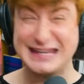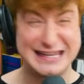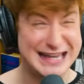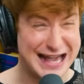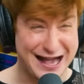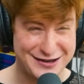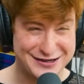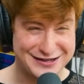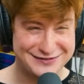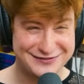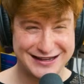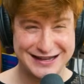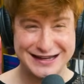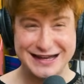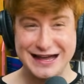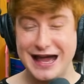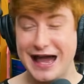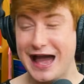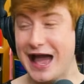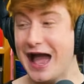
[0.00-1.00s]
out of it.
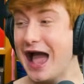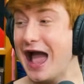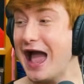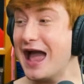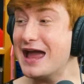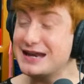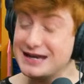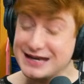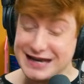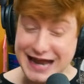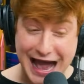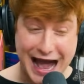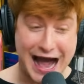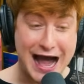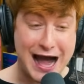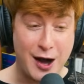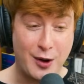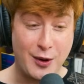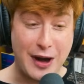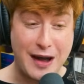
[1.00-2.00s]
And
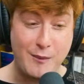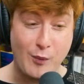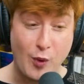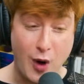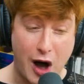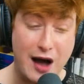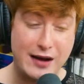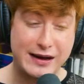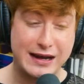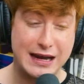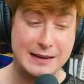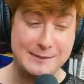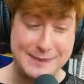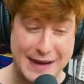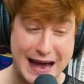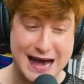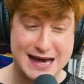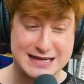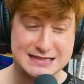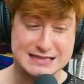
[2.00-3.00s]
now I'm walking
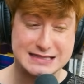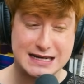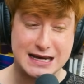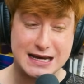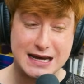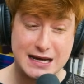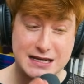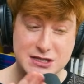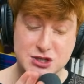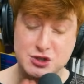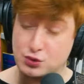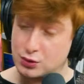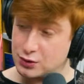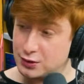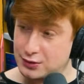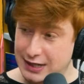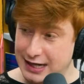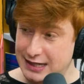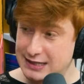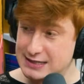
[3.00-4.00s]
past a
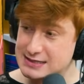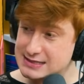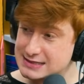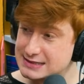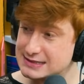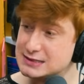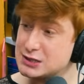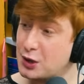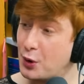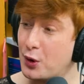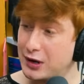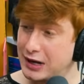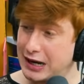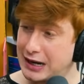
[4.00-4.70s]
drooling, snoring